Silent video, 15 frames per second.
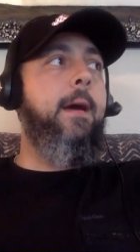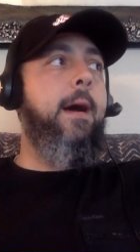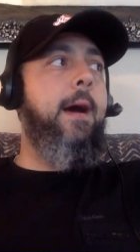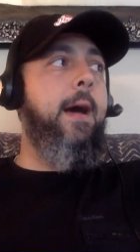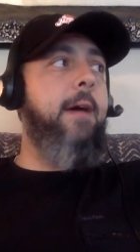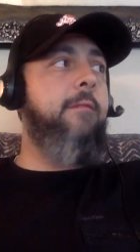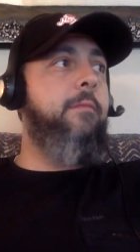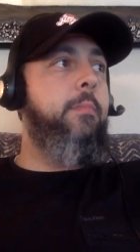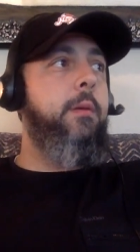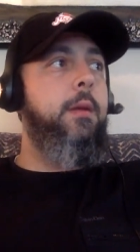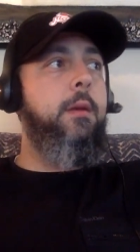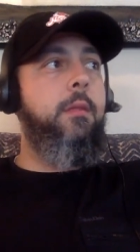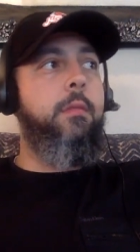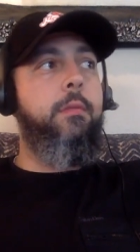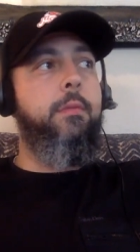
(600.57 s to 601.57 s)
I've
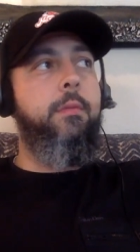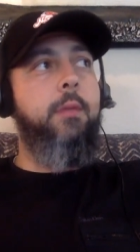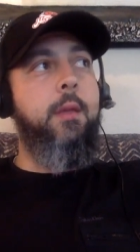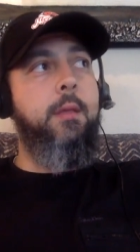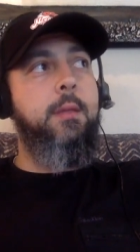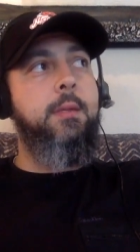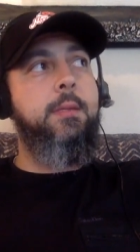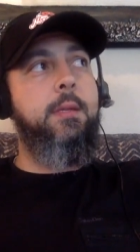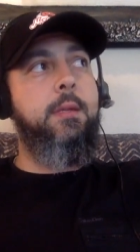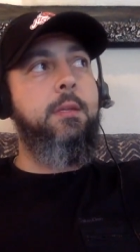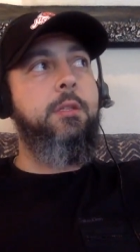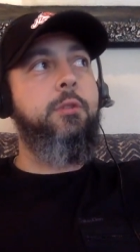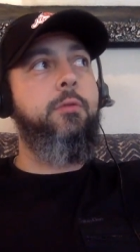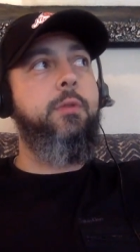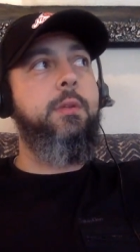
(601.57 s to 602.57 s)
been in this
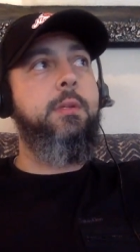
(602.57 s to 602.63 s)
industry